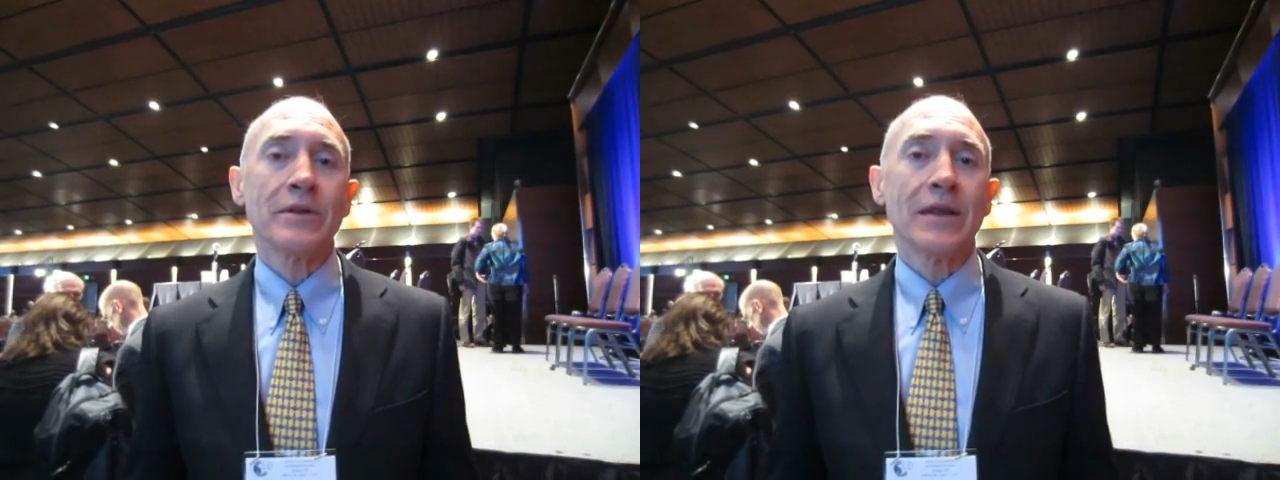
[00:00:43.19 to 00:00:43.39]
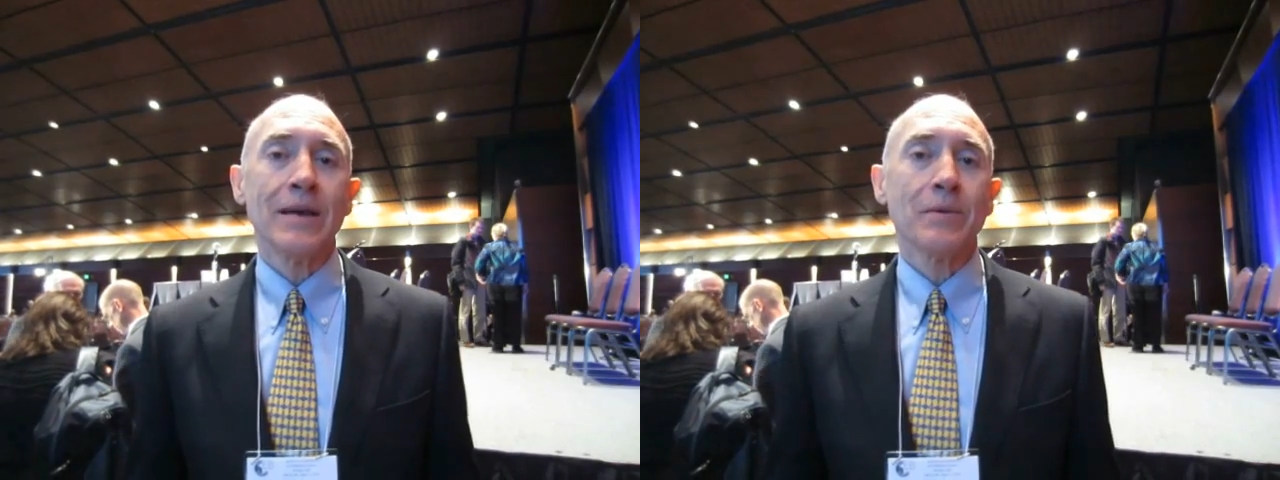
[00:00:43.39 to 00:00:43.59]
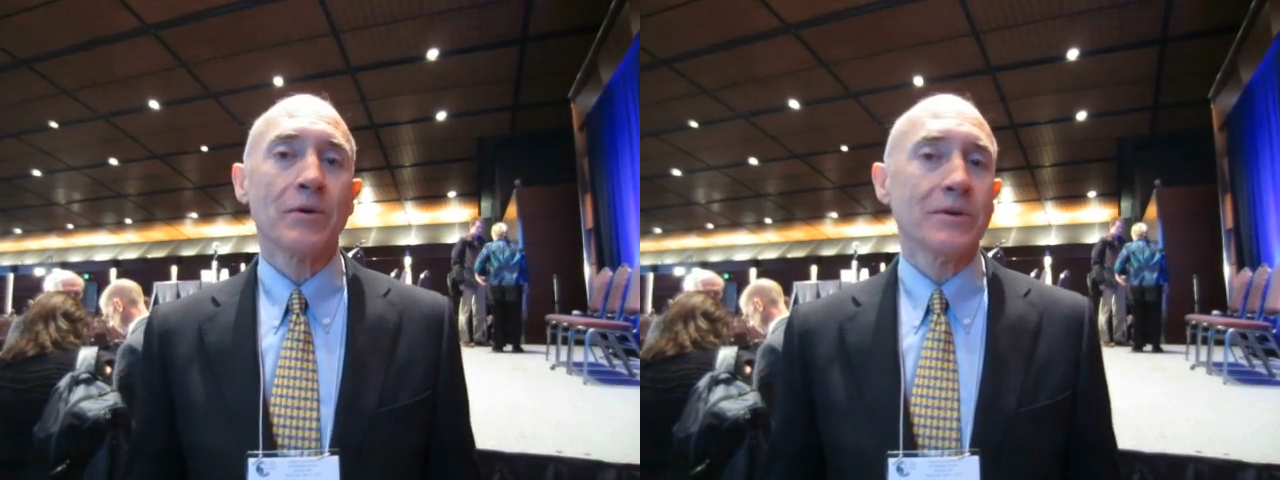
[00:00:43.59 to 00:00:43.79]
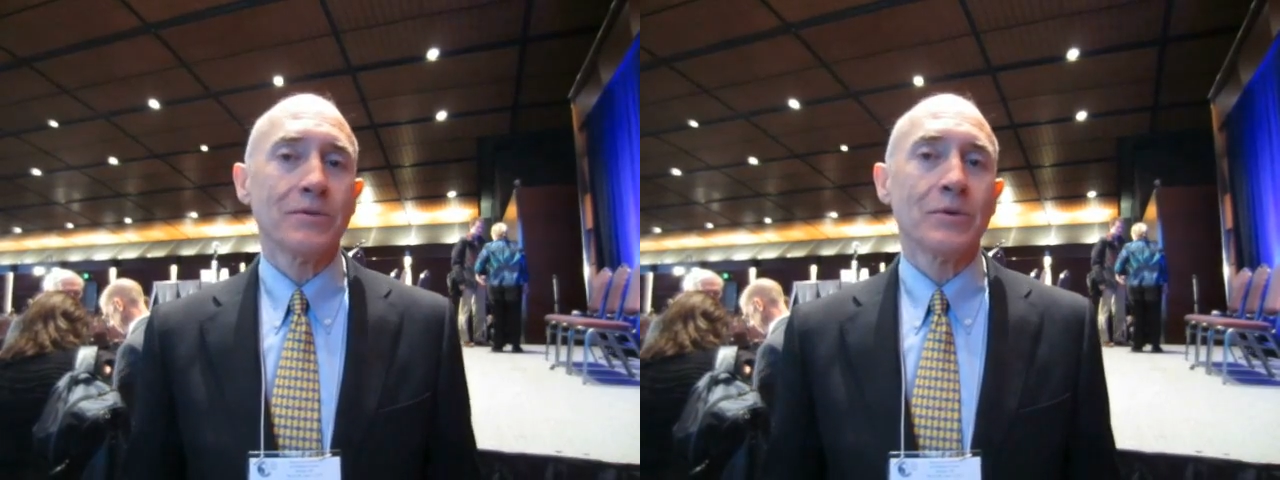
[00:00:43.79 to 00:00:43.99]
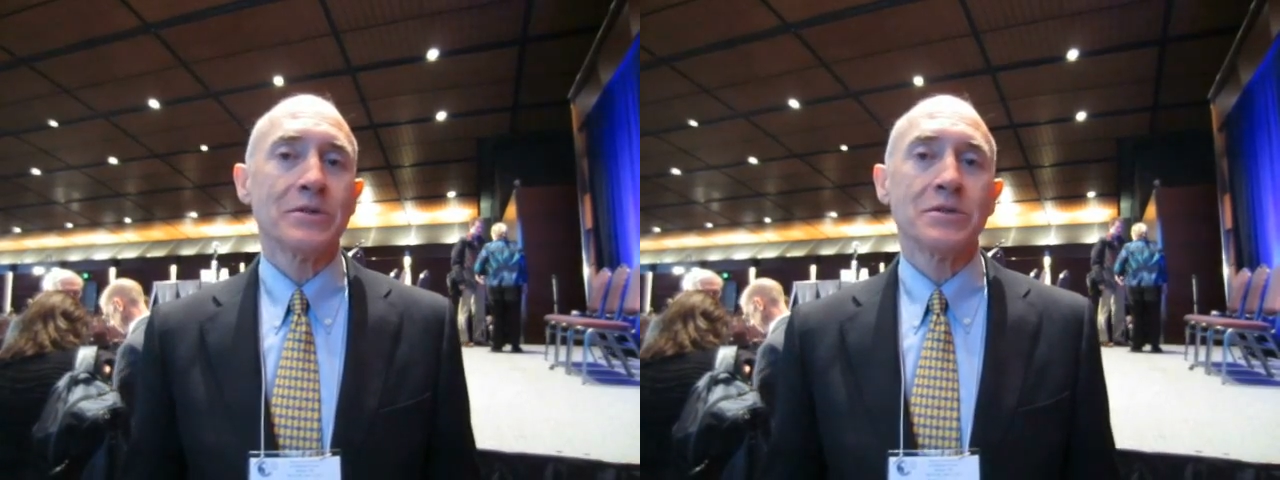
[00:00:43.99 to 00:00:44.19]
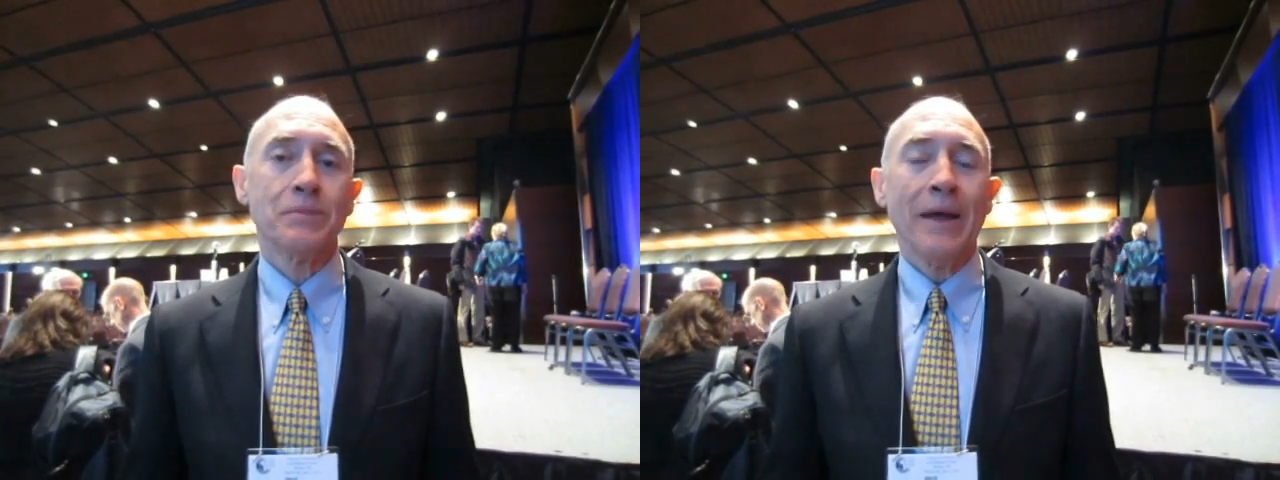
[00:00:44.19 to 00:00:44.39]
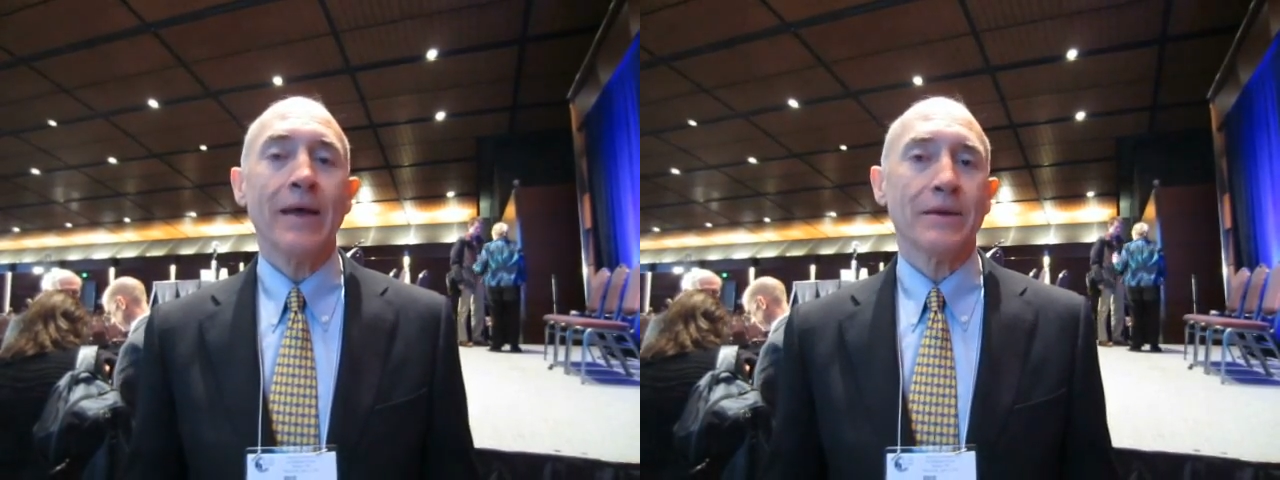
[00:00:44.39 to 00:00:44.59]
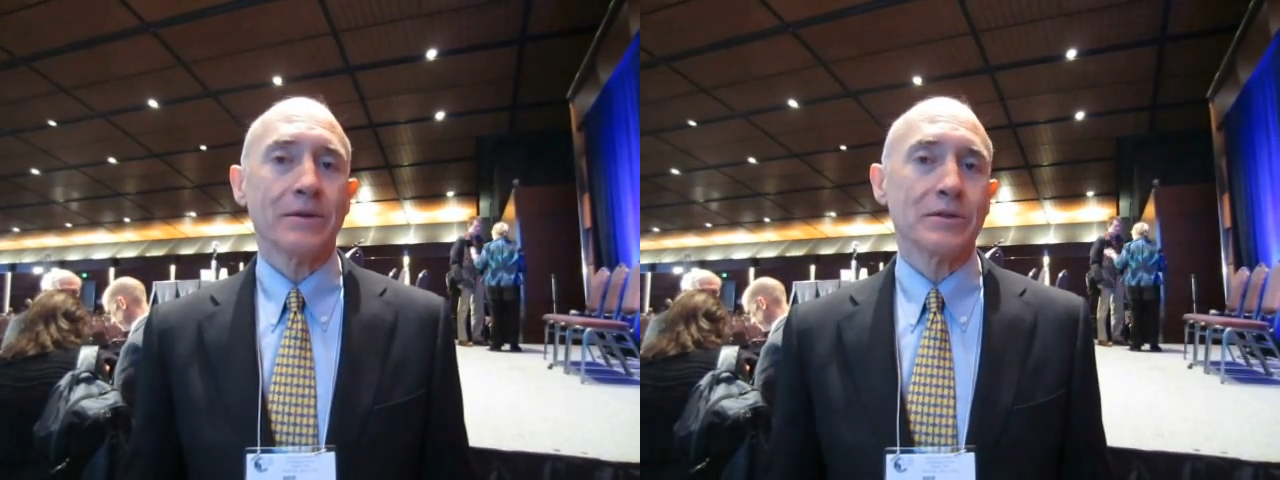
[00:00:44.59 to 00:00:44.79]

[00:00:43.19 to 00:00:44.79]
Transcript: in the neighborhood of what Japan